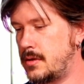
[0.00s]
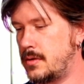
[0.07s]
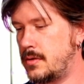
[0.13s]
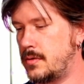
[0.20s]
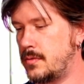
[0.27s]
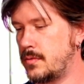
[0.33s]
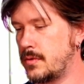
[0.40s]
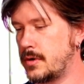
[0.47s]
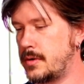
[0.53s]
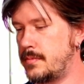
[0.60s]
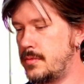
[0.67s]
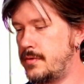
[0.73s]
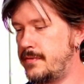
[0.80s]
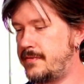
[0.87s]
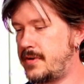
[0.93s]
We're going to
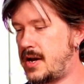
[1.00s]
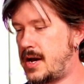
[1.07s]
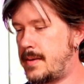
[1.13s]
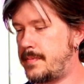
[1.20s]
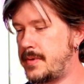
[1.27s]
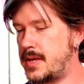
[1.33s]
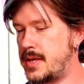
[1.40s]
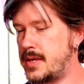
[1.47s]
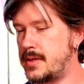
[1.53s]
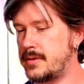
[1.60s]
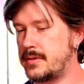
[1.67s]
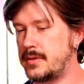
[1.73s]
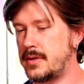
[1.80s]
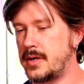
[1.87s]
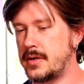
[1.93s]
move copy
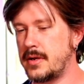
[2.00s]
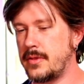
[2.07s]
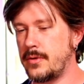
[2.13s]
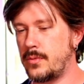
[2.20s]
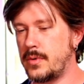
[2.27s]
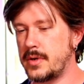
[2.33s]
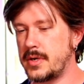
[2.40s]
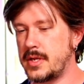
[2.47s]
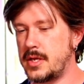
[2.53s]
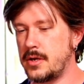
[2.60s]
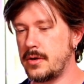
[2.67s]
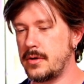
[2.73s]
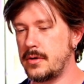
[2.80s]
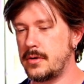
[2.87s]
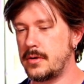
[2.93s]
another one
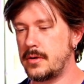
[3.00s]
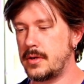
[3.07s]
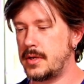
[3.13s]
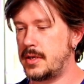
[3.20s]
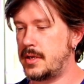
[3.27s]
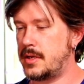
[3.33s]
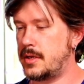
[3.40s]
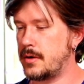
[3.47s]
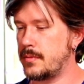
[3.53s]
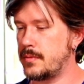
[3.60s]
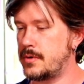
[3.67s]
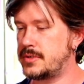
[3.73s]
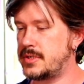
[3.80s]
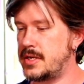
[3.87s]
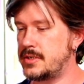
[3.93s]
here, hit our
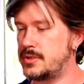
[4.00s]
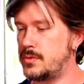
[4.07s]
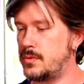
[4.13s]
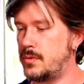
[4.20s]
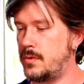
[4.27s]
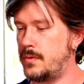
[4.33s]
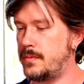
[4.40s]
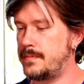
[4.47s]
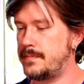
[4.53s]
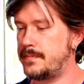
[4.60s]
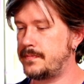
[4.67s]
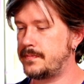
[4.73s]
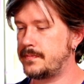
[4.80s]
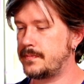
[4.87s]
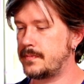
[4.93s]
rotate tool,
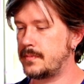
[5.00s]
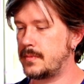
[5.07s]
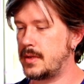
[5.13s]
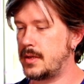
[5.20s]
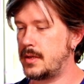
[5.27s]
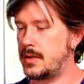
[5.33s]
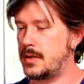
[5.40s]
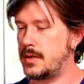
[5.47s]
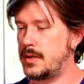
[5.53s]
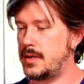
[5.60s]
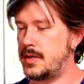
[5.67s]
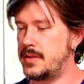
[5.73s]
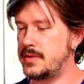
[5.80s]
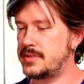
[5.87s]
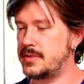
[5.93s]

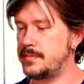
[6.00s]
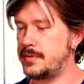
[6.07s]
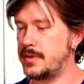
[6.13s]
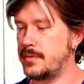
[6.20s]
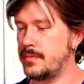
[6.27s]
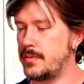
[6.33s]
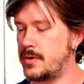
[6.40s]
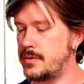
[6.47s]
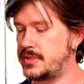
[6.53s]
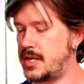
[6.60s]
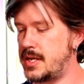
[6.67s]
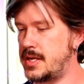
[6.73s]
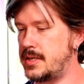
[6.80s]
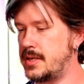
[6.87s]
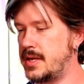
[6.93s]
and then simply
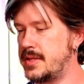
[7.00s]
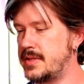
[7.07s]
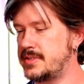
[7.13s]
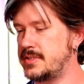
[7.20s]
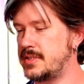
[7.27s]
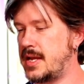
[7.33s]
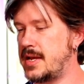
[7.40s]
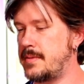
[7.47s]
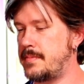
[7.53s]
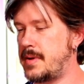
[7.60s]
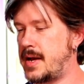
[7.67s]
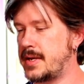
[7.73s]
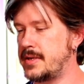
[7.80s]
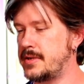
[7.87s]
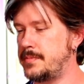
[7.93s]
rotate and then slide it
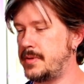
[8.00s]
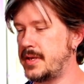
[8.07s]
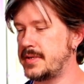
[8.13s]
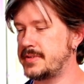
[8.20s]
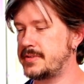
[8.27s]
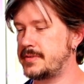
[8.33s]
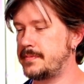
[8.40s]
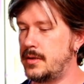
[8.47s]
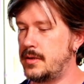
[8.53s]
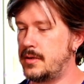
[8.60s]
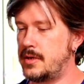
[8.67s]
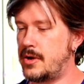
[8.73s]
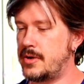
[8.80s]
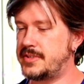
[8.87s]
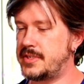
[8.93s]
back into place.
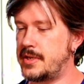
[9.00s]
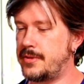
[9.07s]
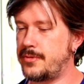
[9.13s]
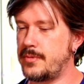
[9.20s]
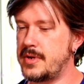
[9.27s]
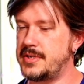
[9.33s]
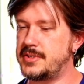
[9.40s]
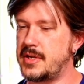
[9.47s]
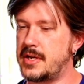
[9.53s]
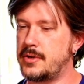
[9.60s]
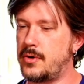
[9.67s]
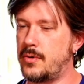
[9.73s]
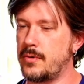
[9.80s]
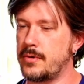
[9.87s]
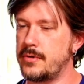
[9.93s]
Now I said 3 stud
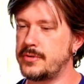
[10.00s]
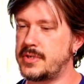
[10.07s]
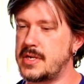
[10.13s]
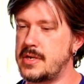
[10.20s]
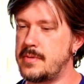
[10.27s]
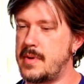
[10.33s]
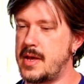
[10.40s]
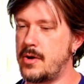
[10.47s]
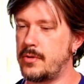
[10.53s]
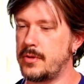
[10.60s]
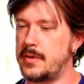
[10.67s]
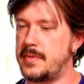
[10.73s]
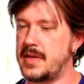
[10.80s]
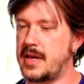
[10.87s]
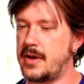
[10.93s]
corners, and you may only
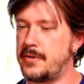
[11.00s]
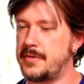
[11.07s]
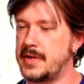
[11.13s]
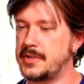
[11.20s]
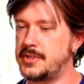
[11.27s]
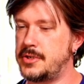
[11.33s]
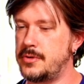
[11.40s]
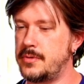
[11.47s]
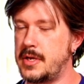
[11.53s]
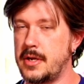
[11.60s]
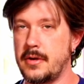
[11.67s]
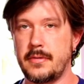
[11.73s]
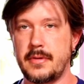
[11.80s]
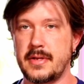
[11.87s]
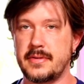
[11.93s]
be counting 2
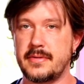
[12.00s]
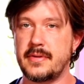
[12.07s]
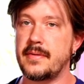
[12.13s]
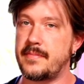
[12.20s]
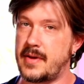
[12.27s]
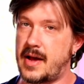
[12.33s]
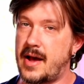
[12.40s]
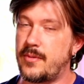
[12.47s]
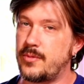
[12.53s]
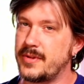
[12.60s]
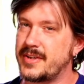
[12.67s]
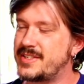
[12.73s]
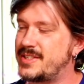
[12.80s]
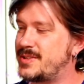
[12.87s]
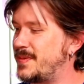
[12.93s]
here. That I will
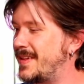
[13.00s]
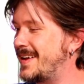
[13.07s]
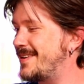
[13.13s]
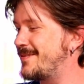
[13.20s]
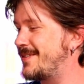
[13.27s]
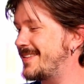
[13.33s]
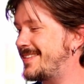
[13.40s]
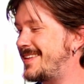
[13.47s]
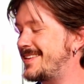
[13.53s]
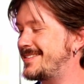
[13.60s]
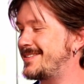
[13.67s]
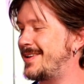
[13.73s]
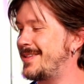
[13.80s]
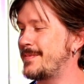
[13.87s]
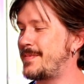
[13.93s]
explain what that's
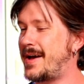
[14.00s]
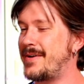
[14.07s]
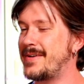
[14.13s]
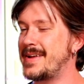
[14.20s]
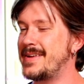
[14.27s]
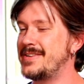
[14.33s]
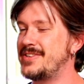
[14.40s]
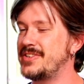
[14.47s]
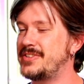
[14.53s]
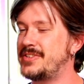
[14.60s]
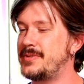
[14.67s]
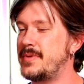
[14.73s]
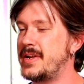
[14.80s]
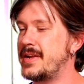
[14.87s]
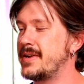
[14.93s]
all about in just a
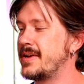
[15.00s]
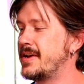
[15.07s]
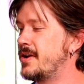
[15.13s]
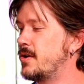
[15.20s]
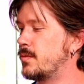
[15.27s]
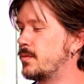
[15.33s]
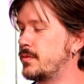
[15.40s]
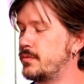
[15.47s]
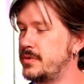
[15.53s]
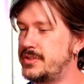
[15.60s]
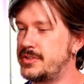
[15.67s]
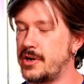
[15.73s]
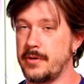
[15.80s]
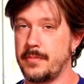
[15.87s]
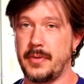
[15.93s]
minute when we
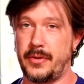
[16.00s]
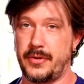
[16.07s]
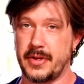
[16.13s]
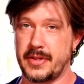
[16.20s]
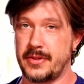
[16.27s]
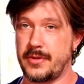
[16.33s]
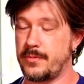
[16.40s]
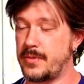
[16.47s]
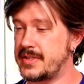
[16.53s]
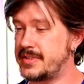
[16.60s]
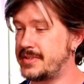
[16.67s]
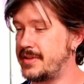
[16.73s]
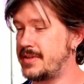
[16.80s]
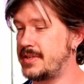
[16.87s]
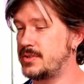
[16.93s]
start building the
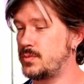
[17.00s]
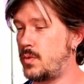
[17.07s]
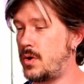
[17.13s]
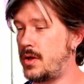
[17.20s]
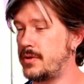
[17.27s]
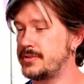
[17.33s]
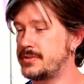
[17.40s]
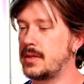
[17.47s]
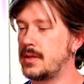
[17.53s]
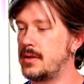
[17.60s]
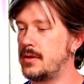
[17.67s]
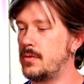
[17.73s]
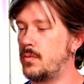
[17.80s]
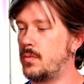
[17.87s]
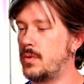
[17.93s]
rest of these walls.
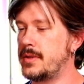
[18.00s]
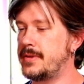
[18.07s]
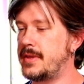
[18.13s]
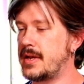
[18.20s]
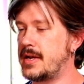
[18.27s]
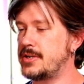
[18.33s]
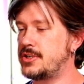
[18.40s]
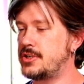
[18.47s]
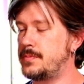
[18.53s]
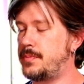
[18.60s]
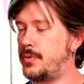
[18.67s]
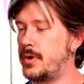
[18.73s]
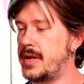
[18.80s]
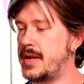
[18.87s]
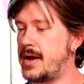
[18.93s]
One thing I should
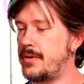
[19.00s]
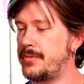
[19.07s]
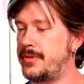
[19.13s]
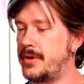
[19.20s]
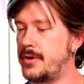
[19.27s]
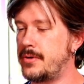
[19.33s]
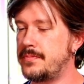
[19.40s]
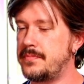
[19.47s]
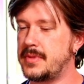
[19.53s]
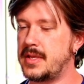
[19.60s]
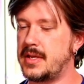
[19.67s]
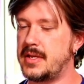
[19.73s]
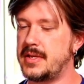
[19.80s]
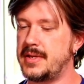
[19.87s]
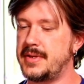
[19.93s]
point out though
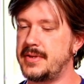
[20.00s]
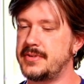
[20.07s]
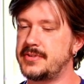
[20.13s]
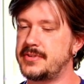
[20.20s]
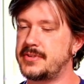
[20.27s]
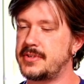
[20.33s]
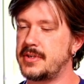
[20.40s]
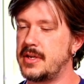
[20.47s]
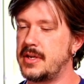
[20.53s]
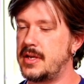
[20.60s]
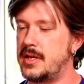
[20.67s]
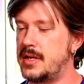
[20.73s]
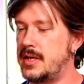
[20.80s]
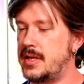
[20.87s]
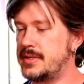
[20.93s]
is
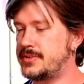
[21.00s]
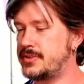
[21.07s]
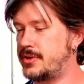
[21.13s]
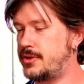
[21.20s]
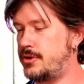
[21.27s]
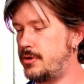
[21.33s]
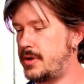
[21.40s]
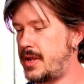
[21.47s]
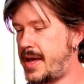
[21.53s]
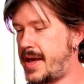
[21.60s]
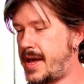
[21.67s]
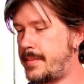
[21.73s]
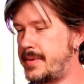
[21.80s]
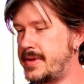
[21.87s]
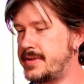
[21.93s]
it's good
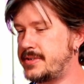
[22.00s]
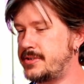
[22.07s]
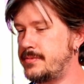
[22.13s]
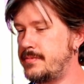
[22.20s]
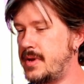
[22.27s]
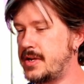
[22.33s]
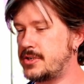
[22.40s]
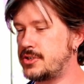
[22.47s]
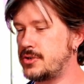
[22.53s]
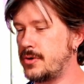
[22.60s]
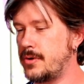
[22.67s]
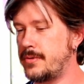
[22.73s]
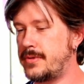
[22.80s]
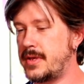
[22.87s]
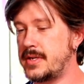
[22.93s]
habit to make
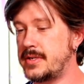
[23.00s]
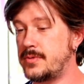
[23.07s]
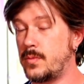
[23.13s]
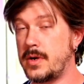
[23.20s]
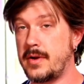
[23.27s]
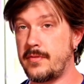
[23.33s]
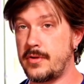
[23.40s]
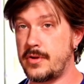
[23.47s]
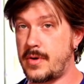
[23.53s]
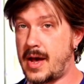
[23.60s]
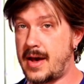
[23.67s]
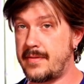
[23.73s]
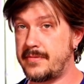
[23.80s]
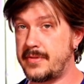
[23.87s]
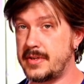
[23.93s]
sure that whenever you
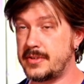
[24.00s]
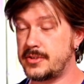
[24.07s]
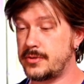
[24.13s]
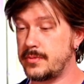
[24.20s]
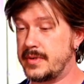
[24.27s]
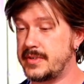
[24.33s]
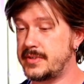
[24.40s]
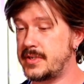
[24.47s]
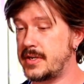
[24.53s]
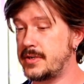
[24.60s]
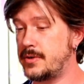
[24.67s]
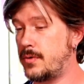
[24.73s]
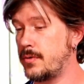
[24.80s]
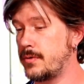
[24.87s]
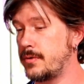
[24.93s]
have these 3 stud
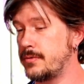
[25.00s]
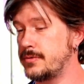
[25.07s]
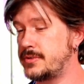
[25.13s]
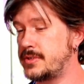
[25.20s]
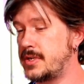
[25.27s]
corners,